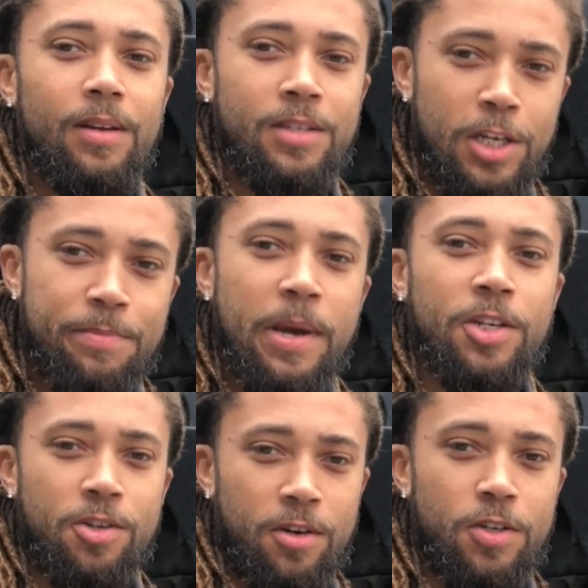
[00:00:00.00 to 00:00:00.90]
just make
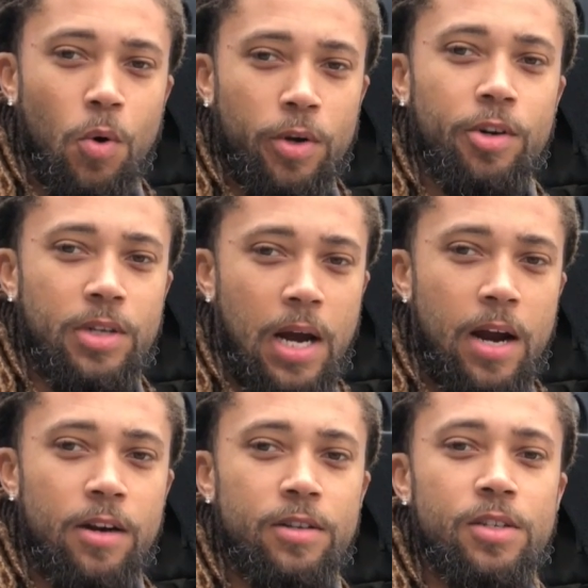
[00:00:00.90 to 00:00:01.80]
sure to torque your
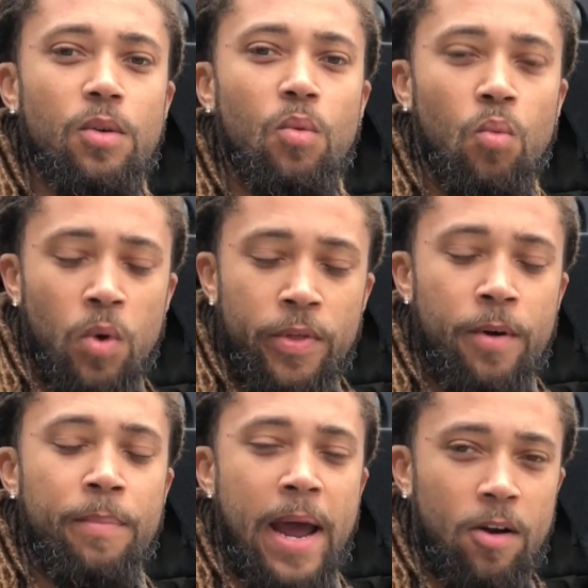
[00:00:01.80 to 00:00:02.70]
tires when
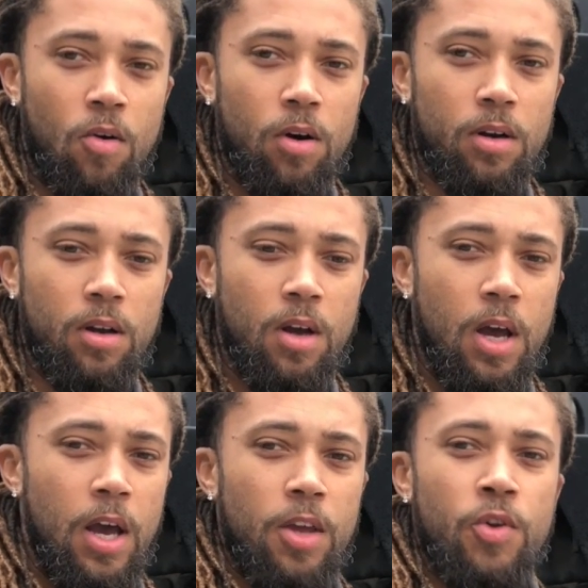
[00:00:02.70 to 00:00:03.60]
they're back on.
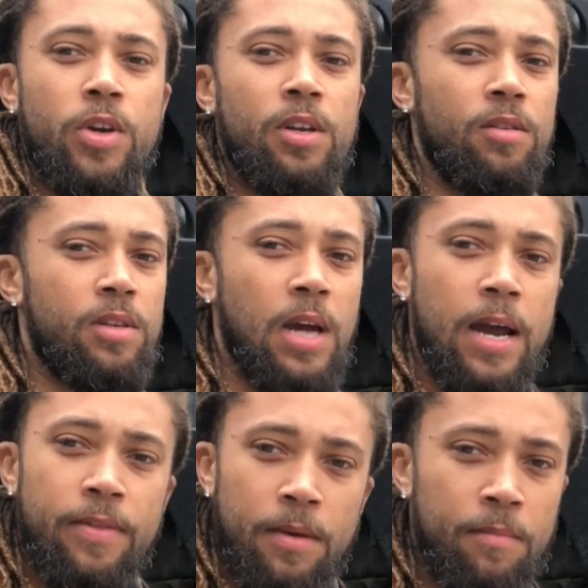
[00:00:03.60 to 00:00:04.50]
You can
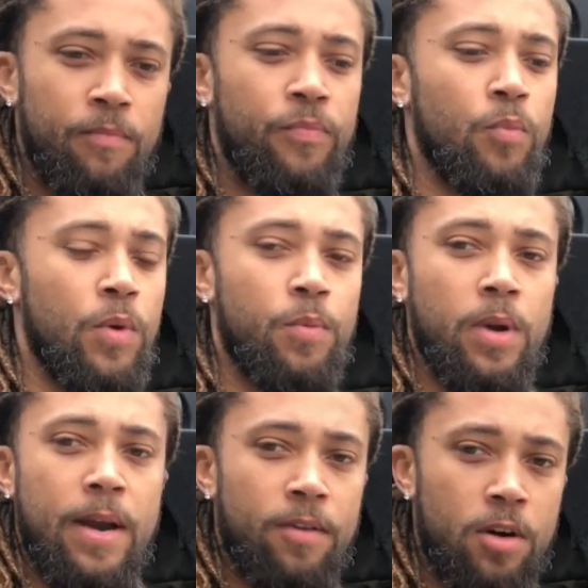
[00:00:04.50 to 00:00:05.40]
tighten them with
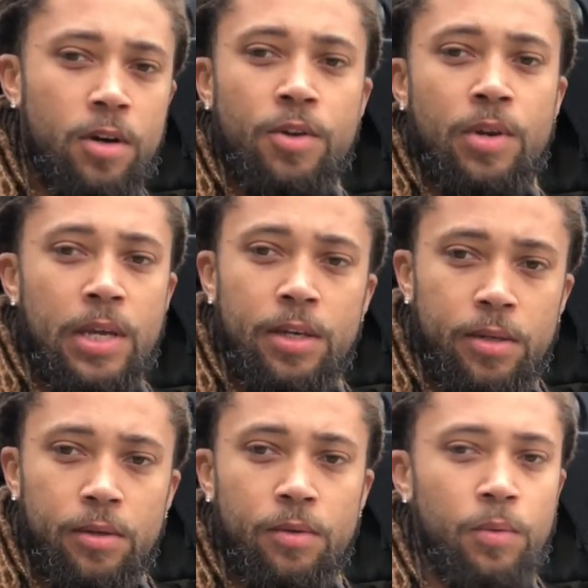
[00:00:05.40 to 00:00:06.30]
whatever you need
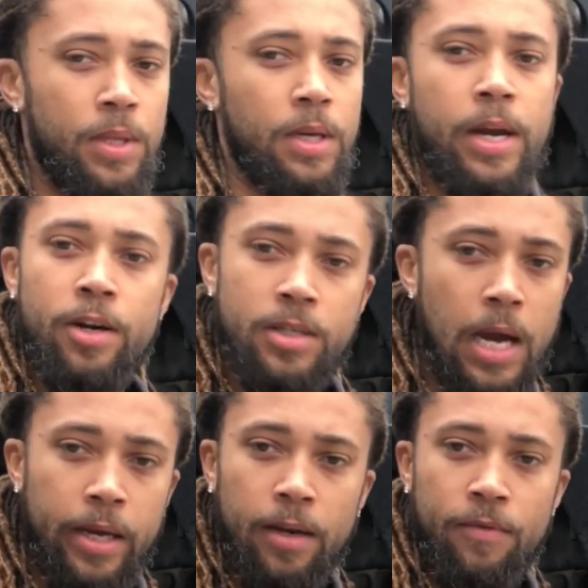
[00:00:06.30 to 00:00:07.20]
to, with the air
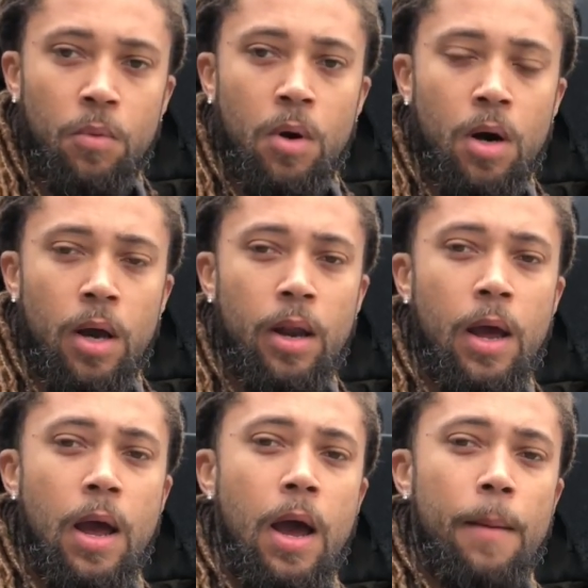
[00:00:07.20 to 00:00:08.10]
socket if you want,
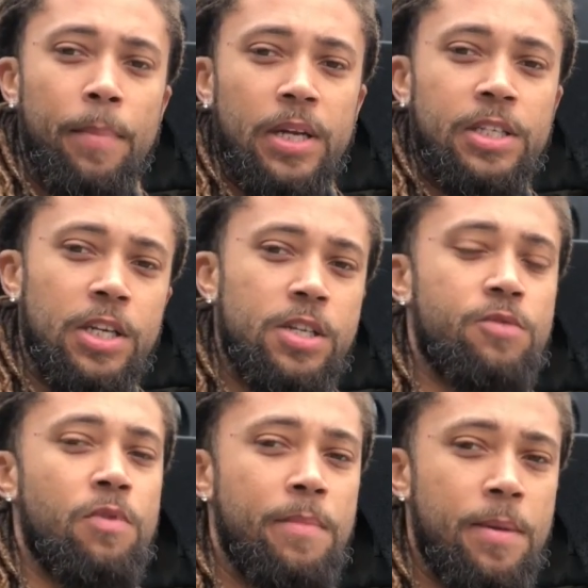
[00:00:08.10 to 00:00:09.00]
but
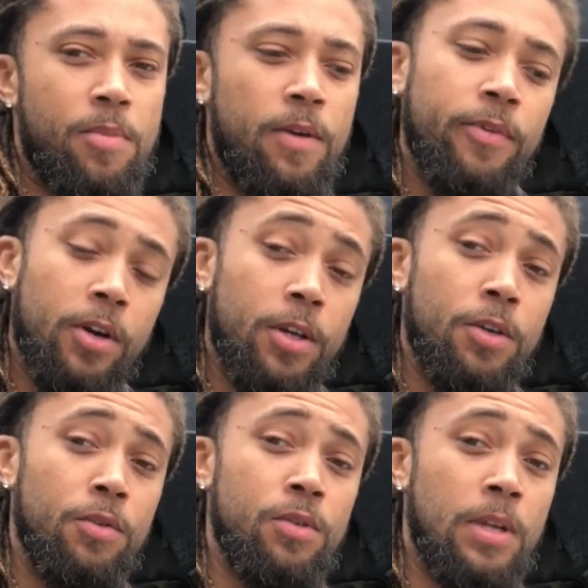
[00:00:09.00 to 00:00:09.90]
just remember, if you're gonna
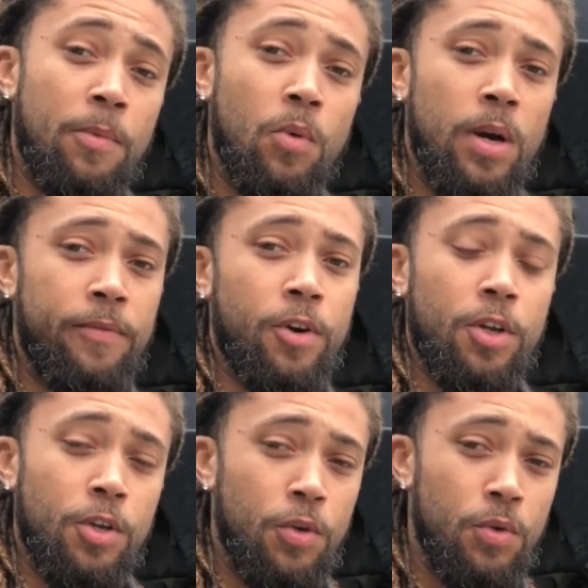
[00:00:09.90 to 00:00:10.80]
use, number one, if you're
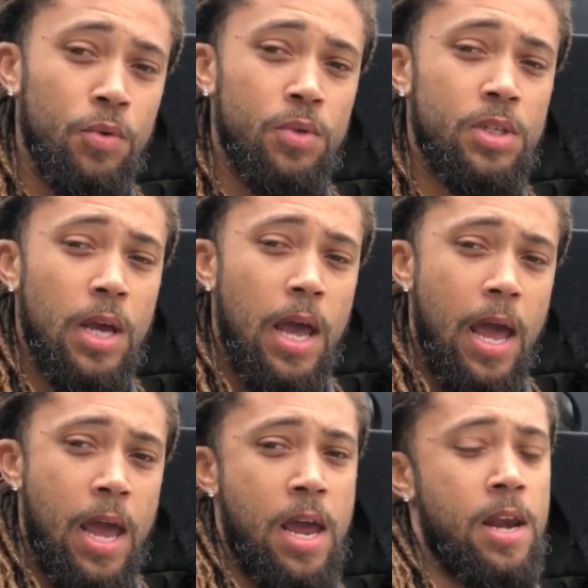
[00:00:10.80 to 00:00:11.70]
gonna use
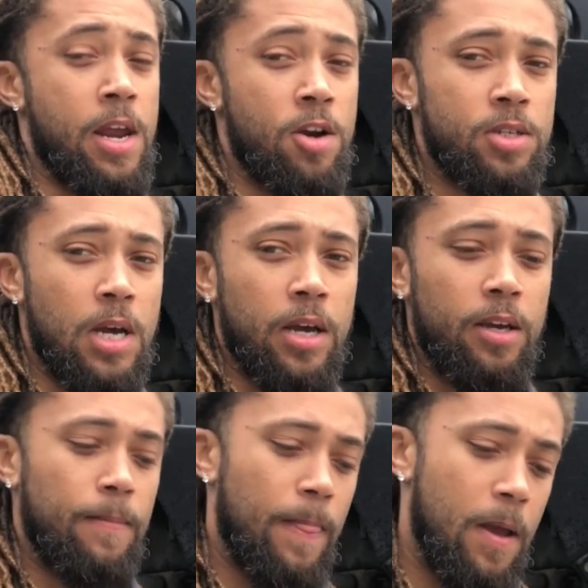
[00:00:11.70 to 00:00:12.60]
an air socket,